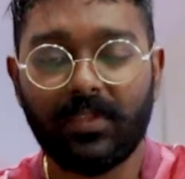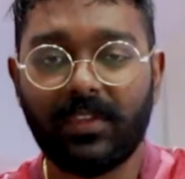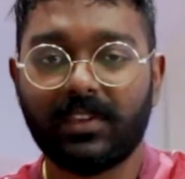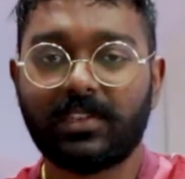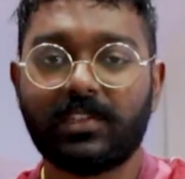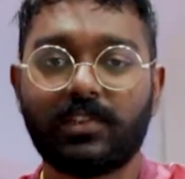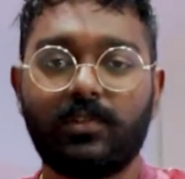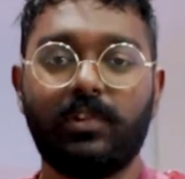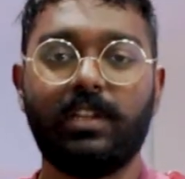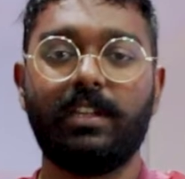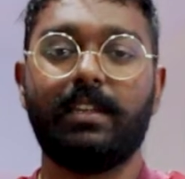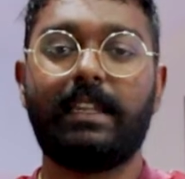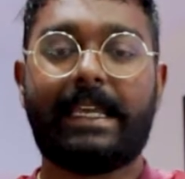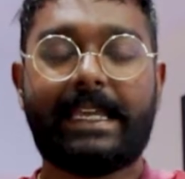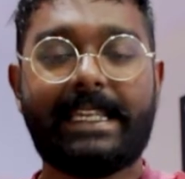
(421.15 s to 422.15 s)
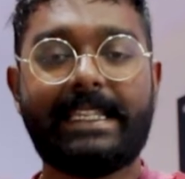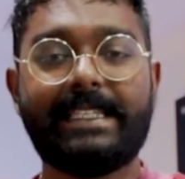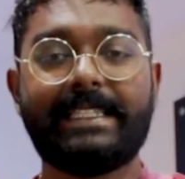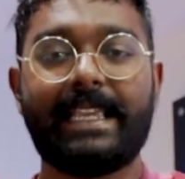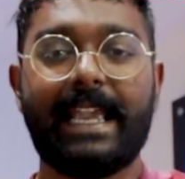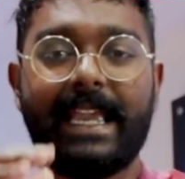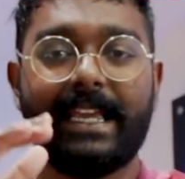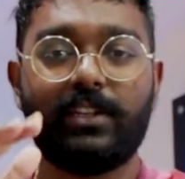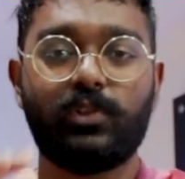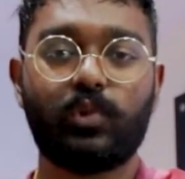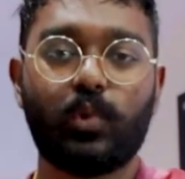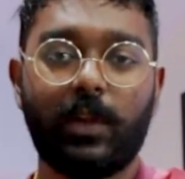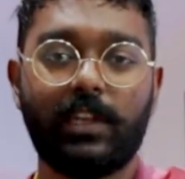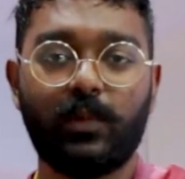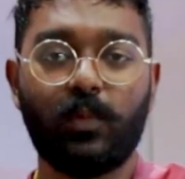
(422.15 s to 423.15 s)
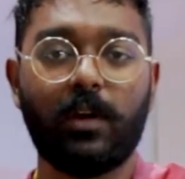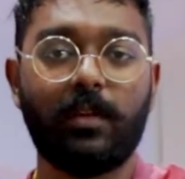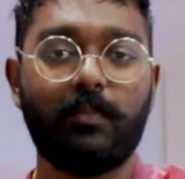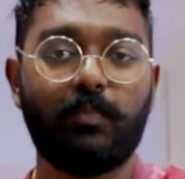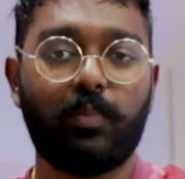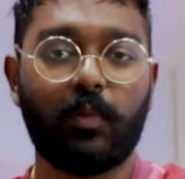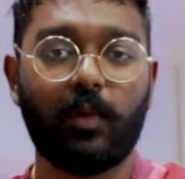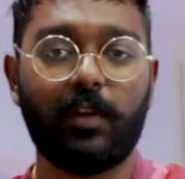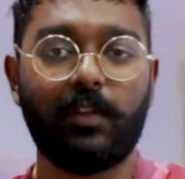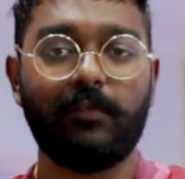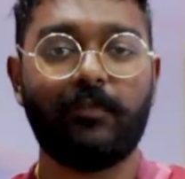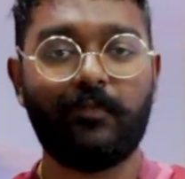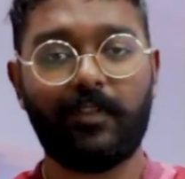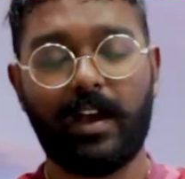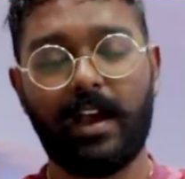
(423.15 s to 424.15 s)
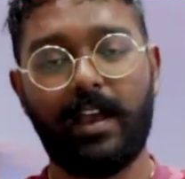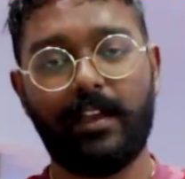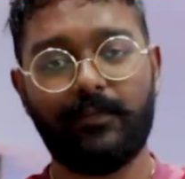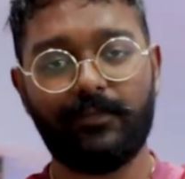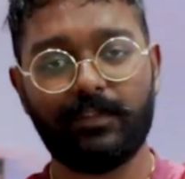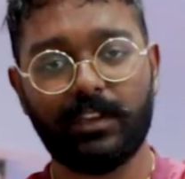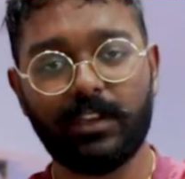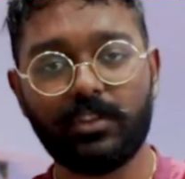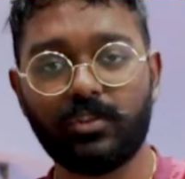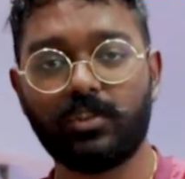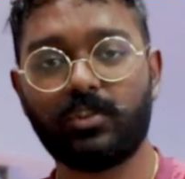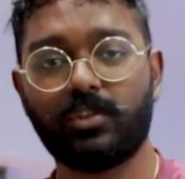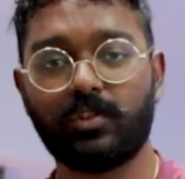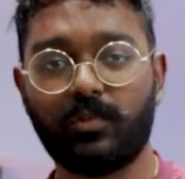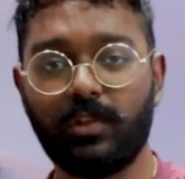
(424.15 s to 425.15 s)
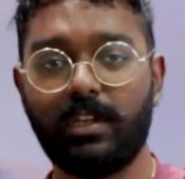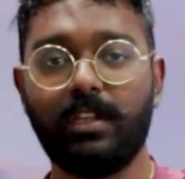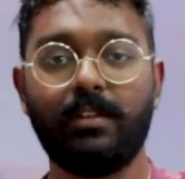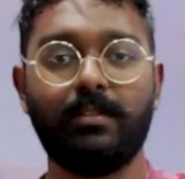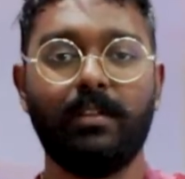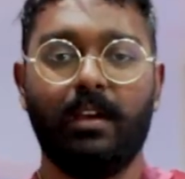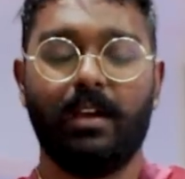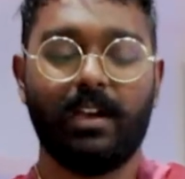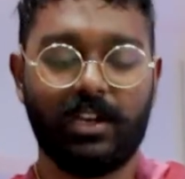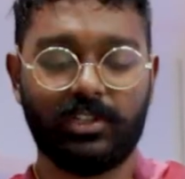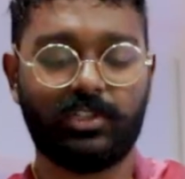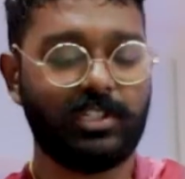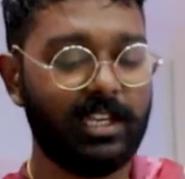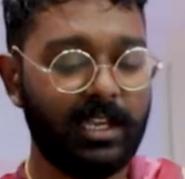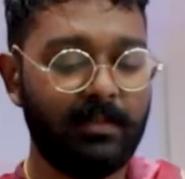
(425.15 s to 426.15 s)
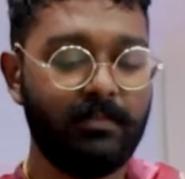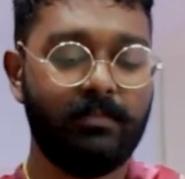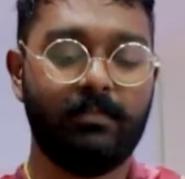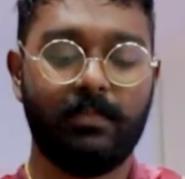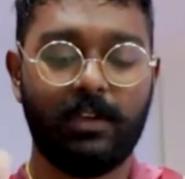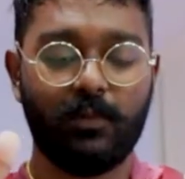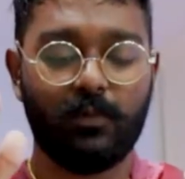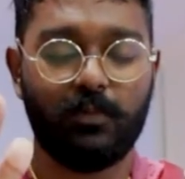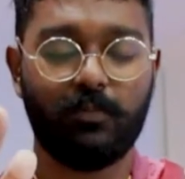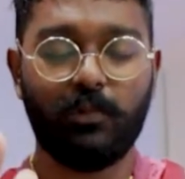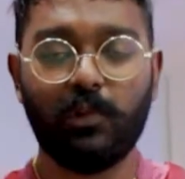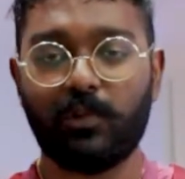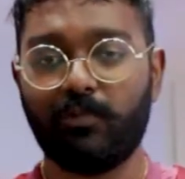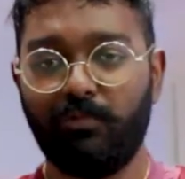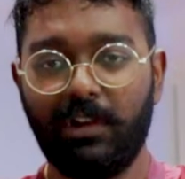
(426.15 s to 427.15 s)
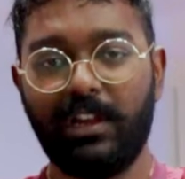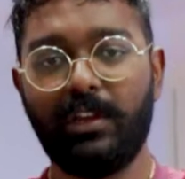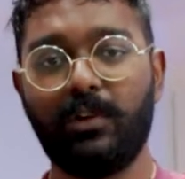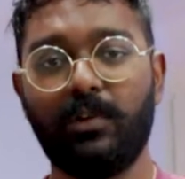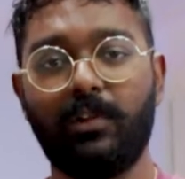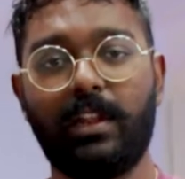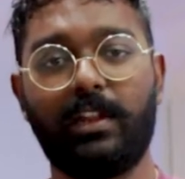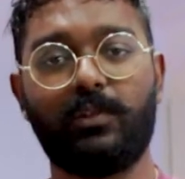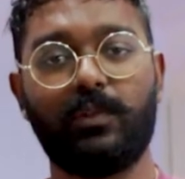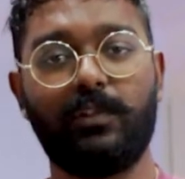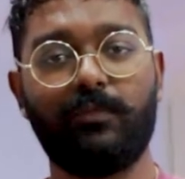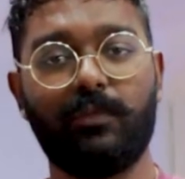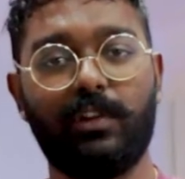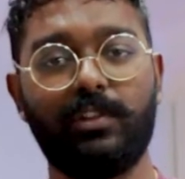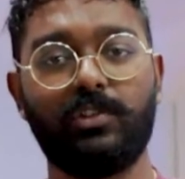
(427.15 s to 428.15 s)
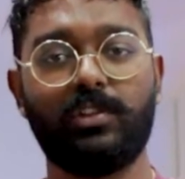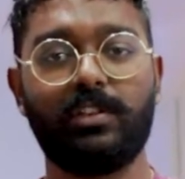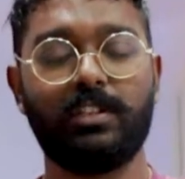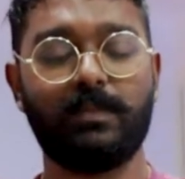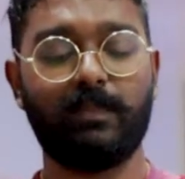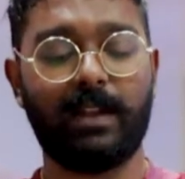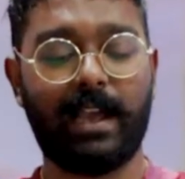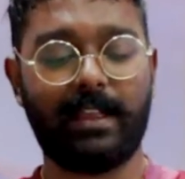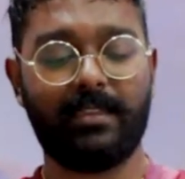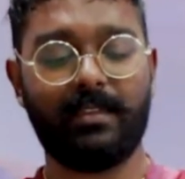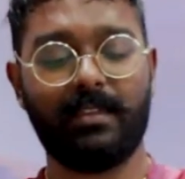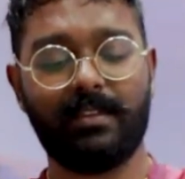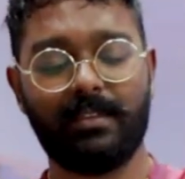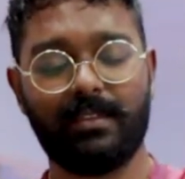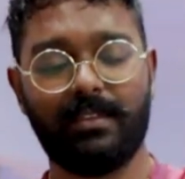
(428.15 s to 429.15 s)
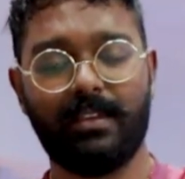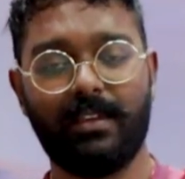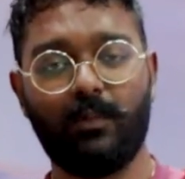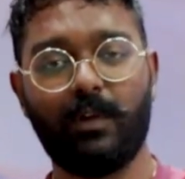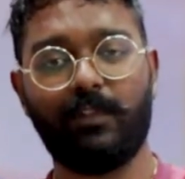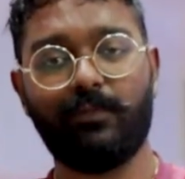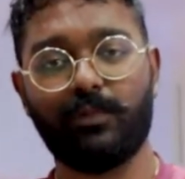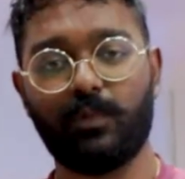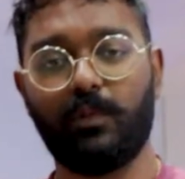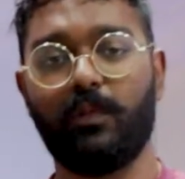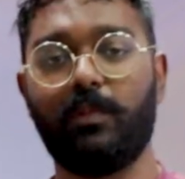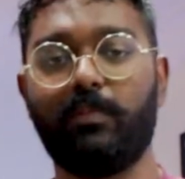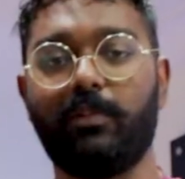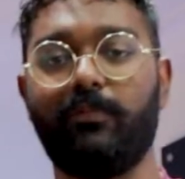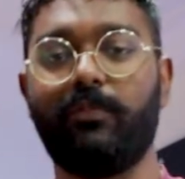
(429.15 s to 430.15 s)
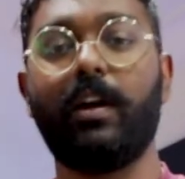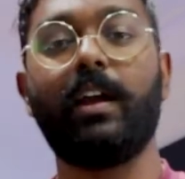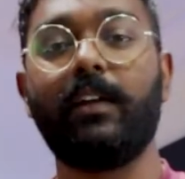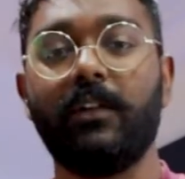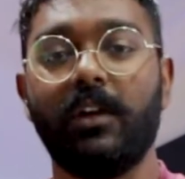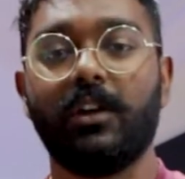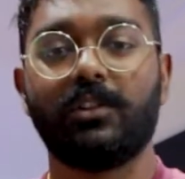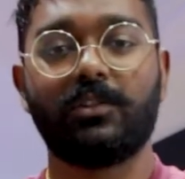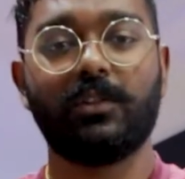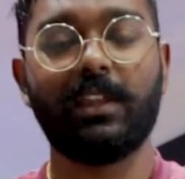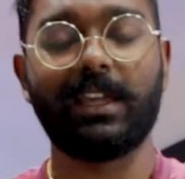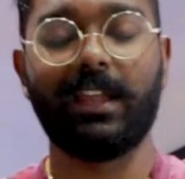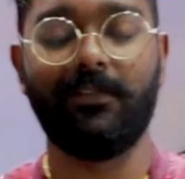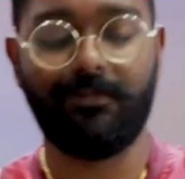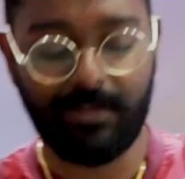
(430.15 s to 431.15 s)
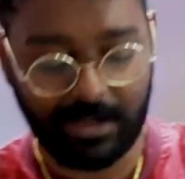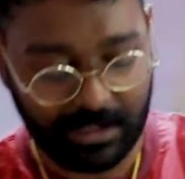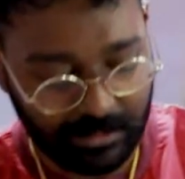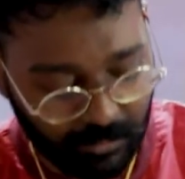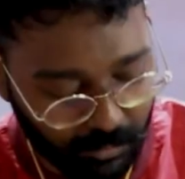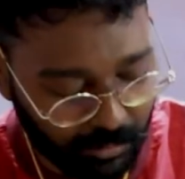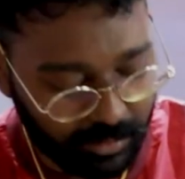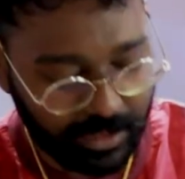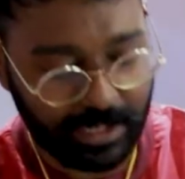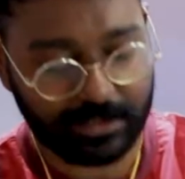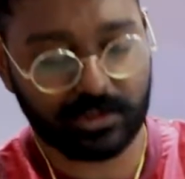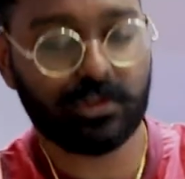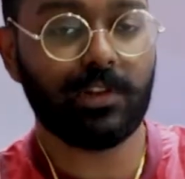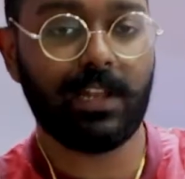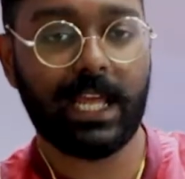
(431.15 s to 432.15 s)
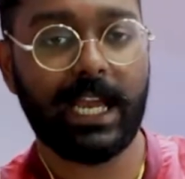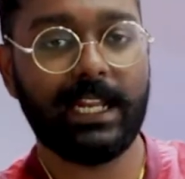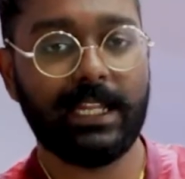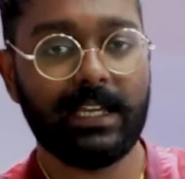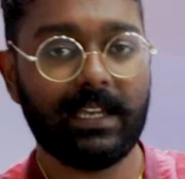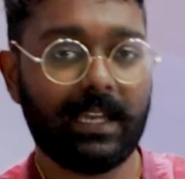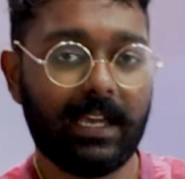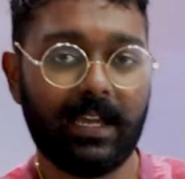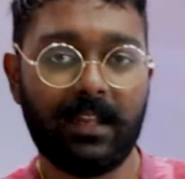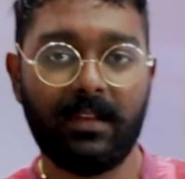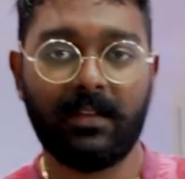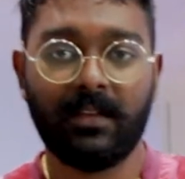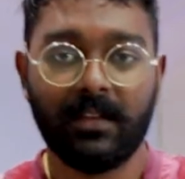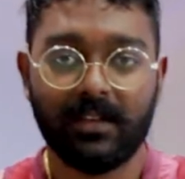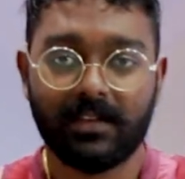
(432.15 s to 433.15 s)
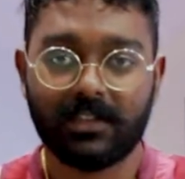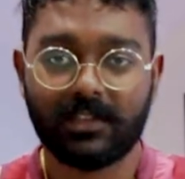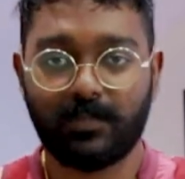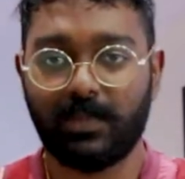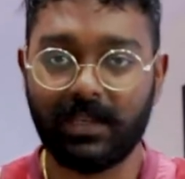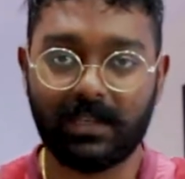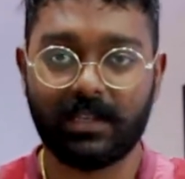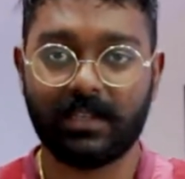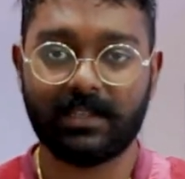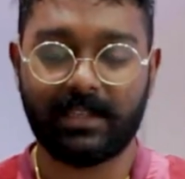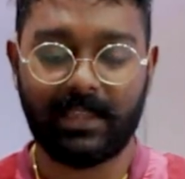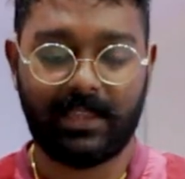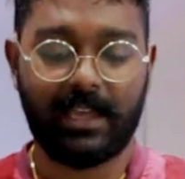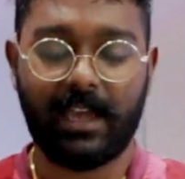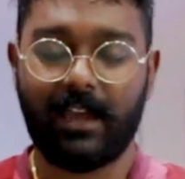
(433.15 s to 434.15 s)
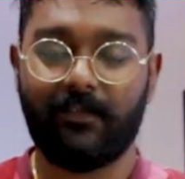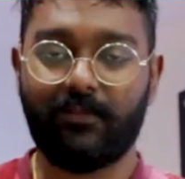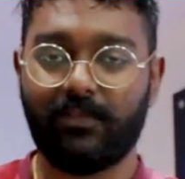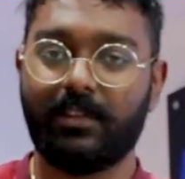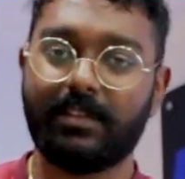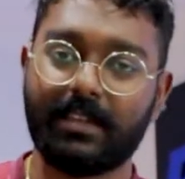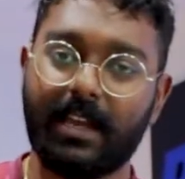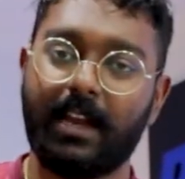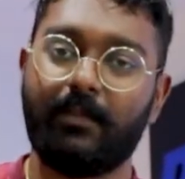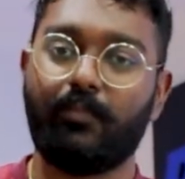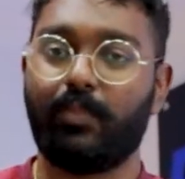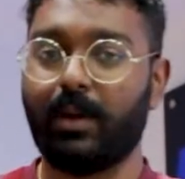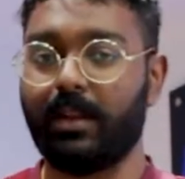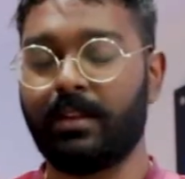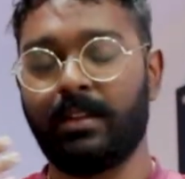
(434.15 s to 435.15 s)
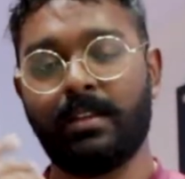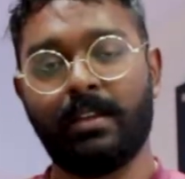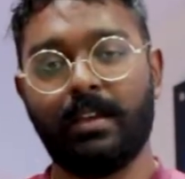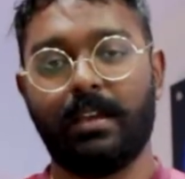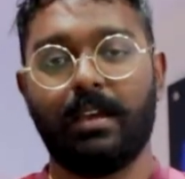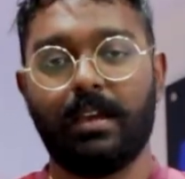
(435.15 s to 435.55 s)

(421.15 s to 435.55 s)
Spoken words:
the screen. It is a 21.5 inch screen. A shame it would look really good at 24 inches, but I think they went for 21.5 so they can fit in all that extra lighting and speakers that they have to the side. But